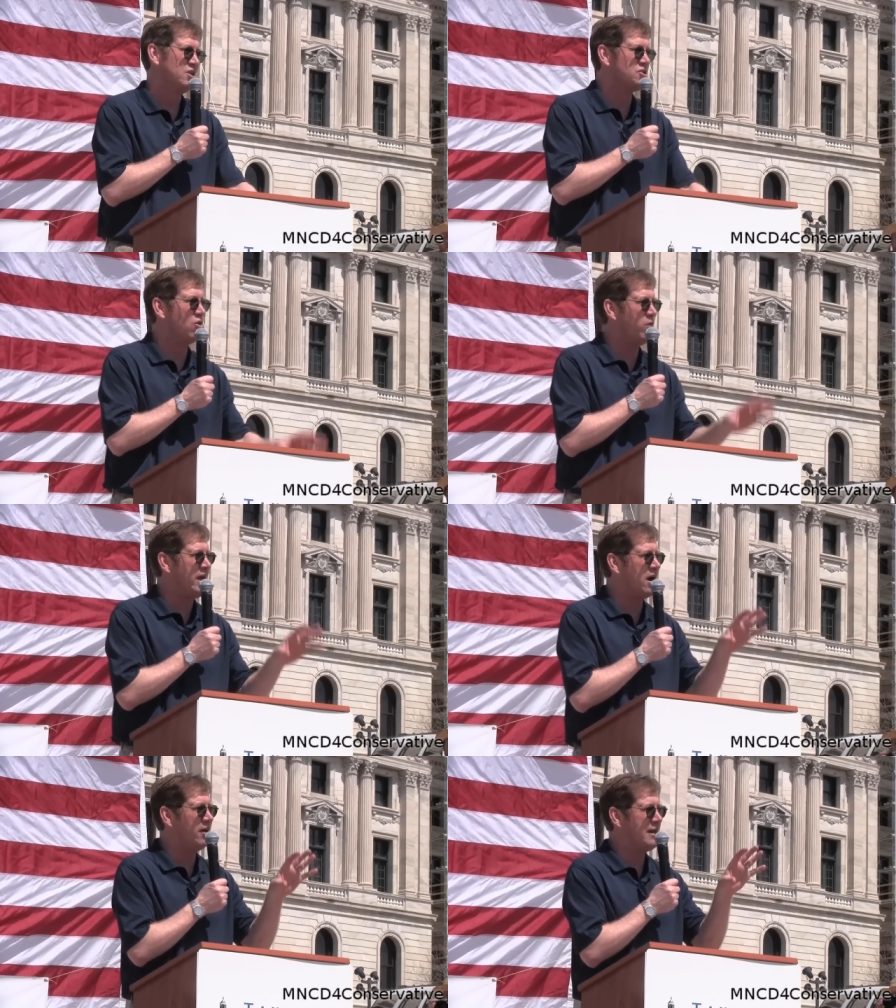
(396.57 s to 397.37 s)
So
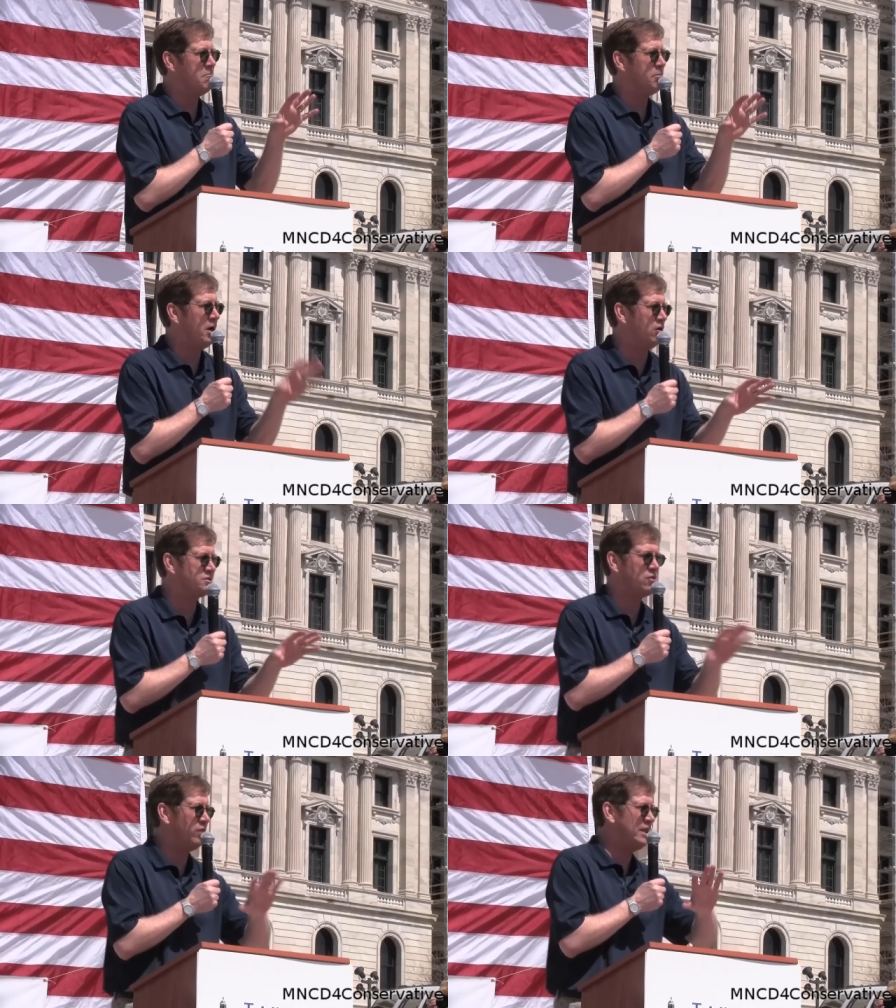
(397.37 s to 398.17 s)
we are
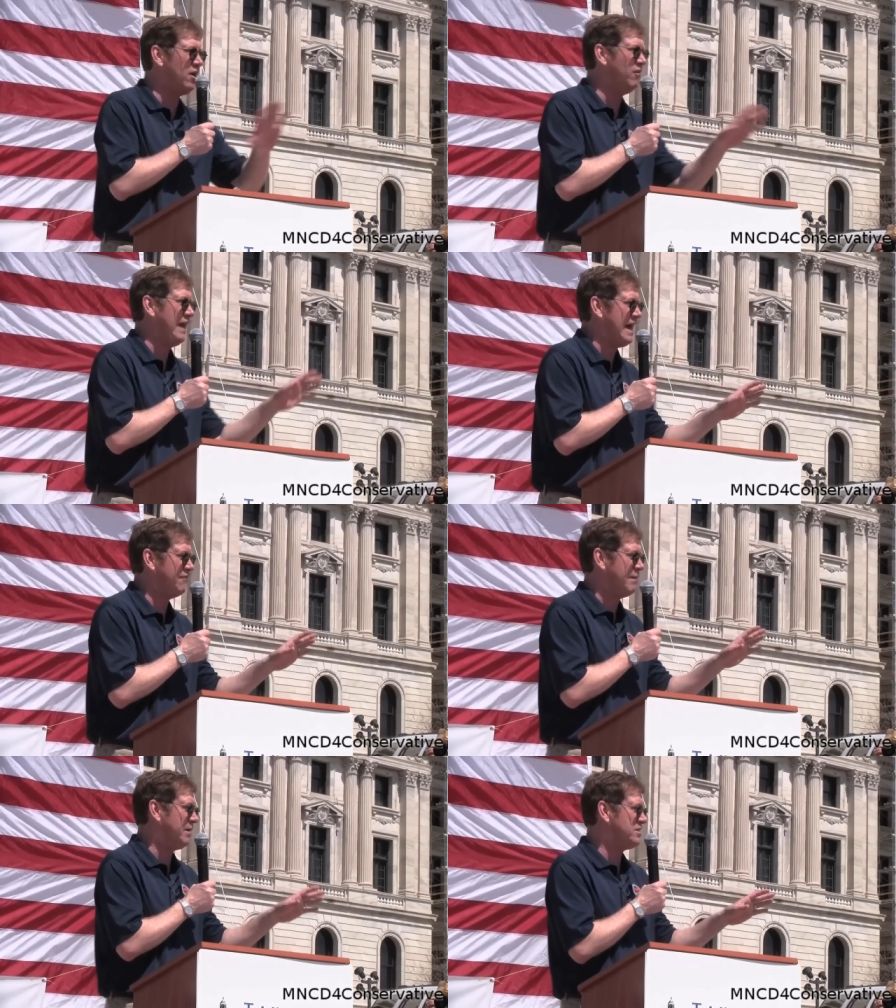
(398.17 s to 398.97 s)
imposing, we don't
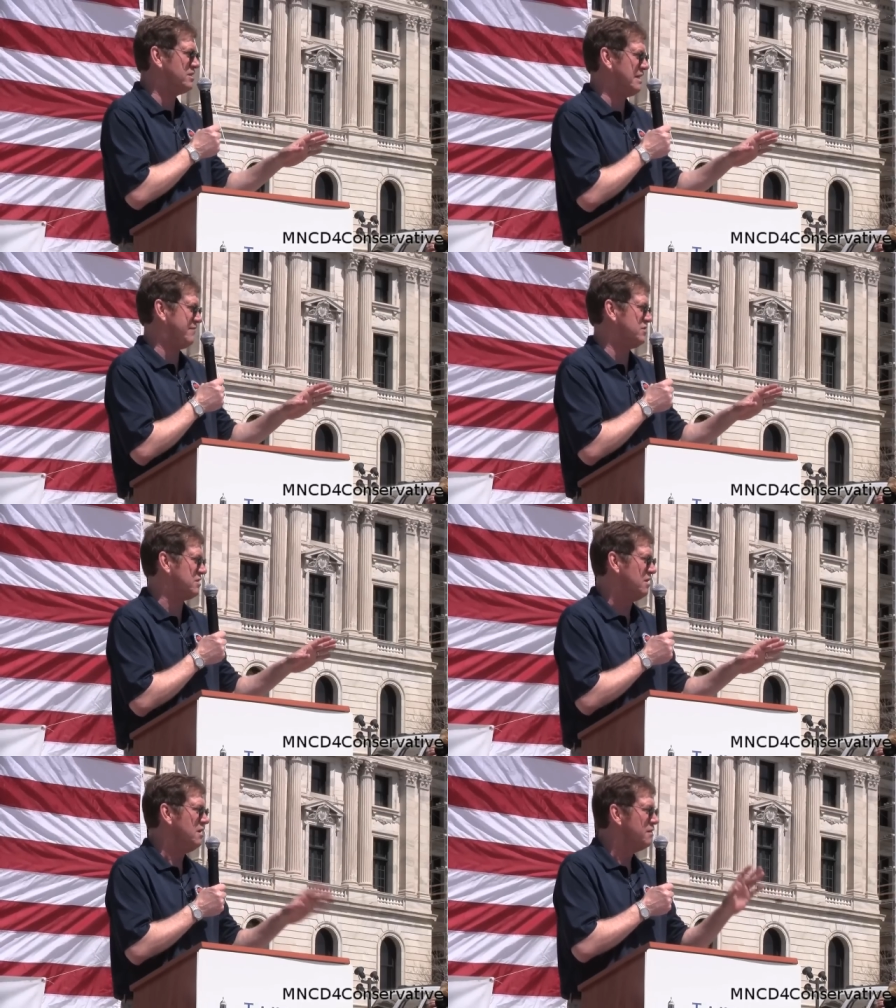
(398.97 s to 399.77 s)
have a budget
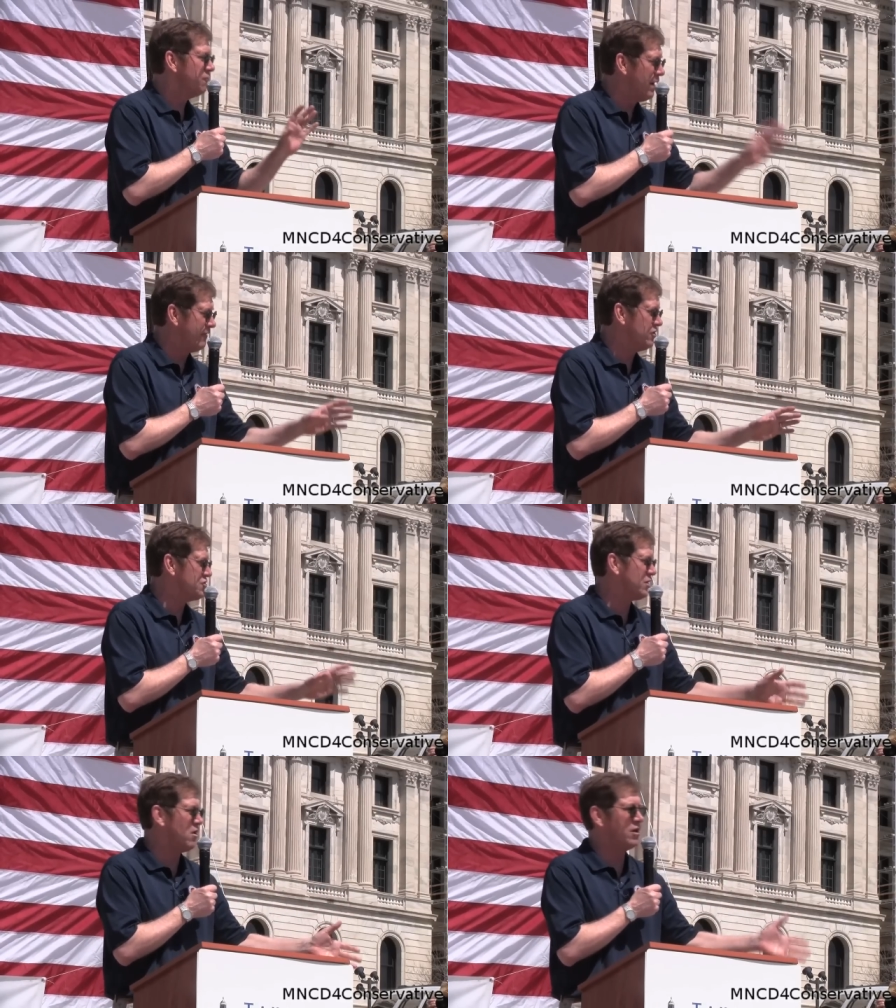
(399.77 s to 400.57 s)
deficit.
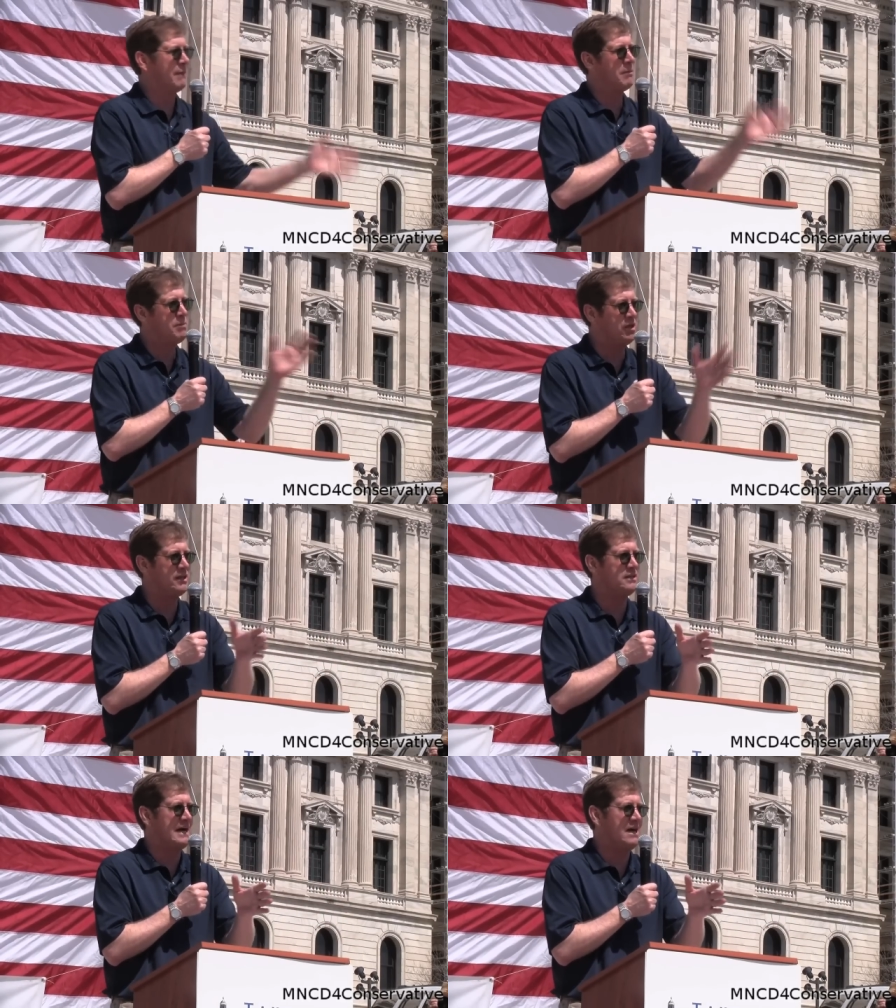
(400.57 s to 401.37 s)
Revenues are going up a
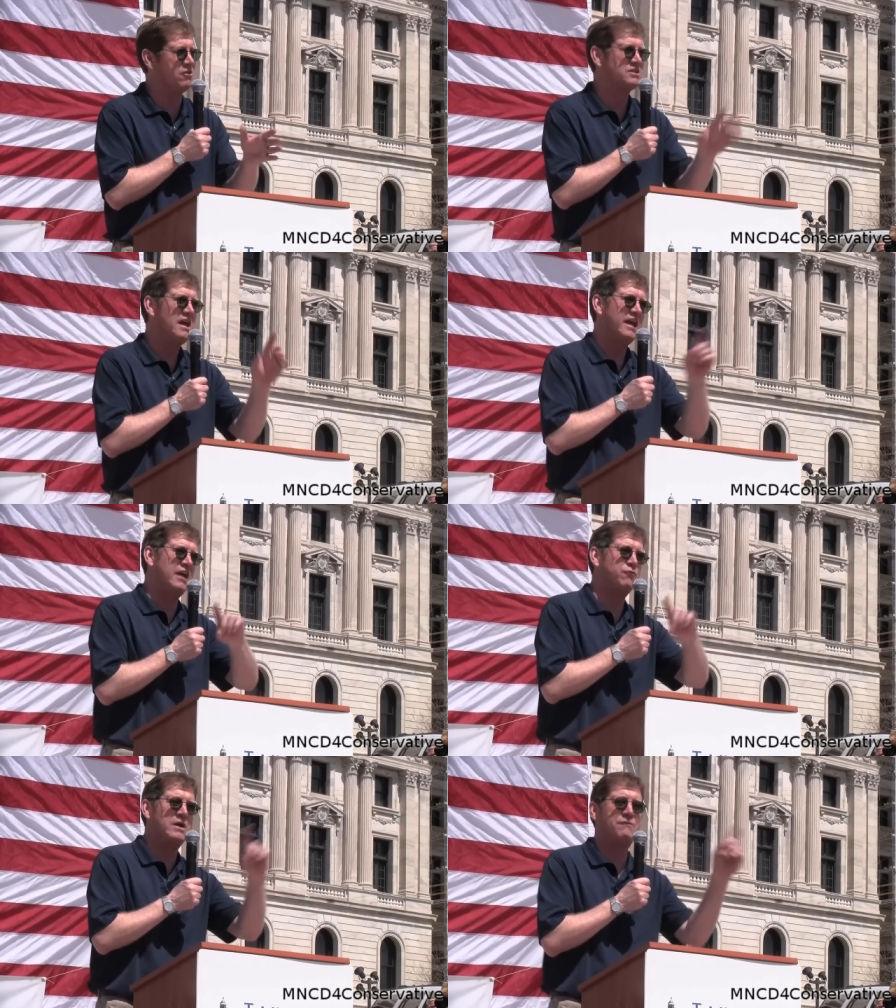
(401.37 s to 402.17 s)
billion dollars.
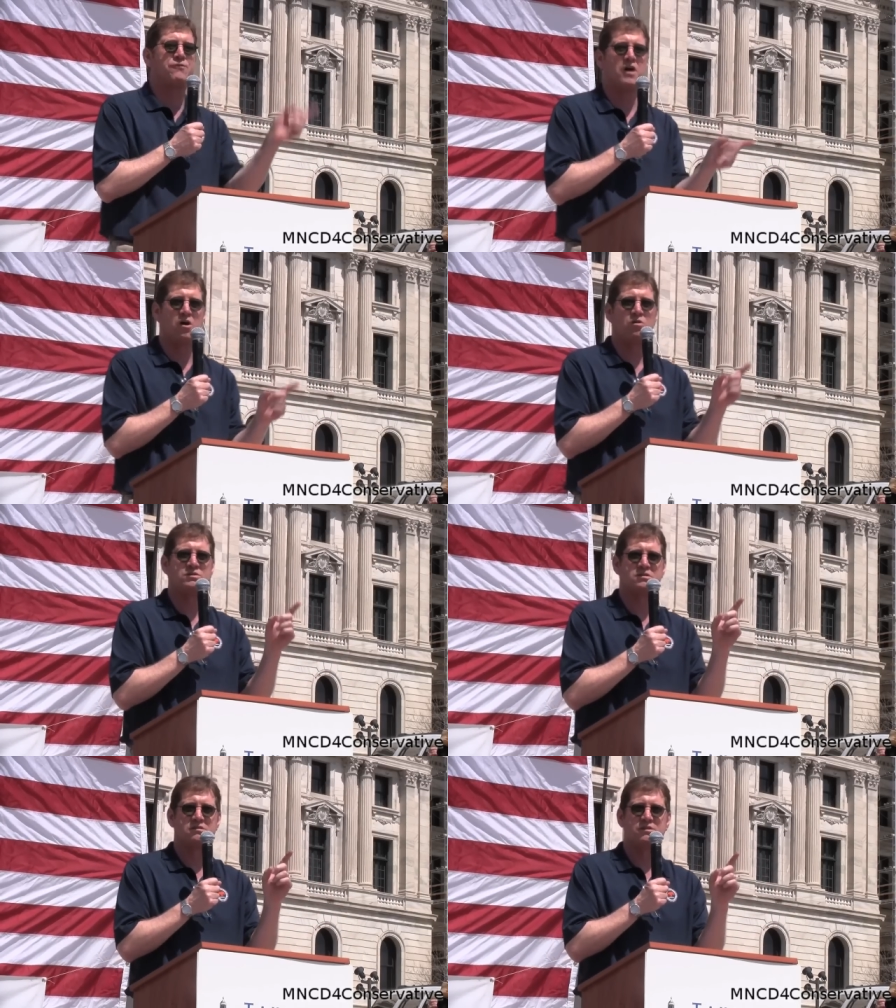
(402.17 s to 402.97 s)
If we
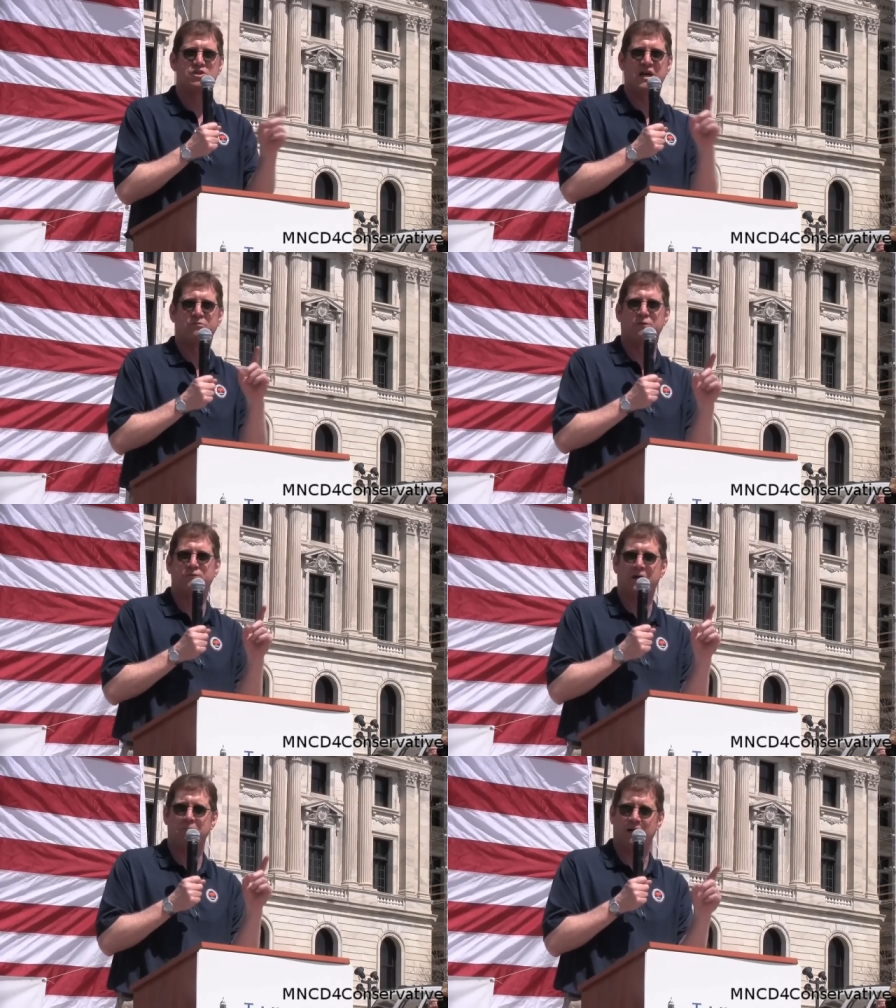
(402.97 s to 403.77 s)
froze the
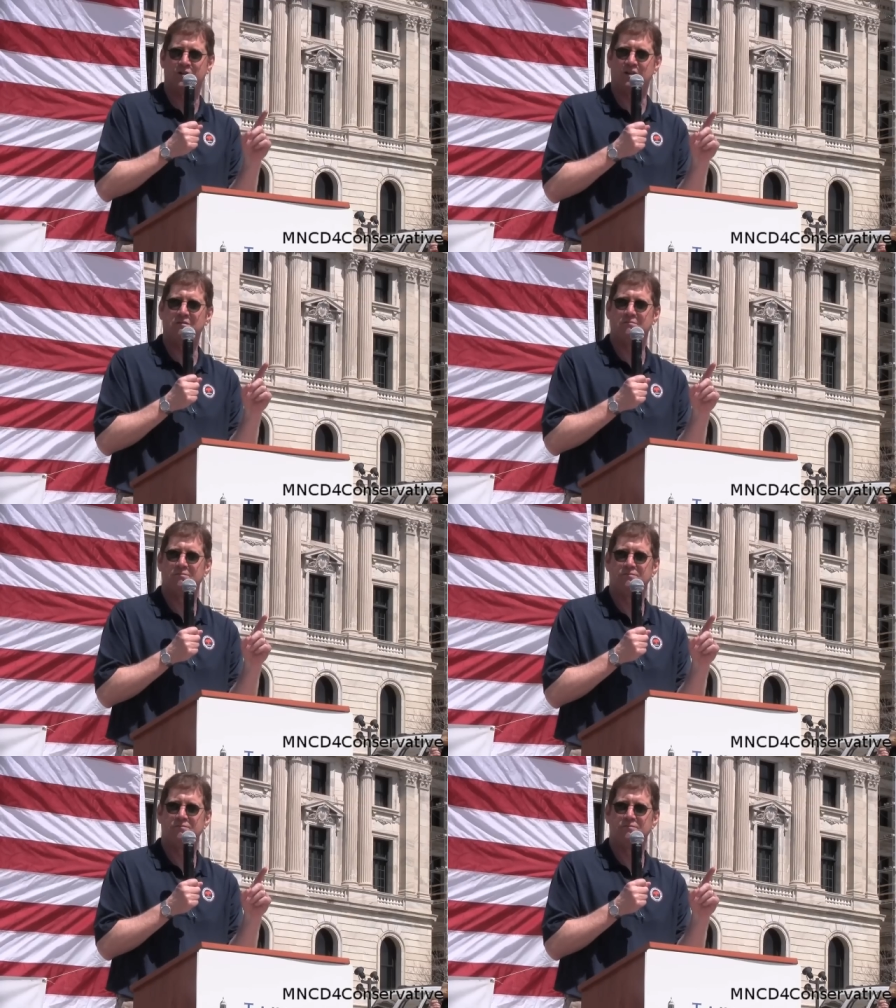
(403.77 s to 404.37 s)
general fund budget,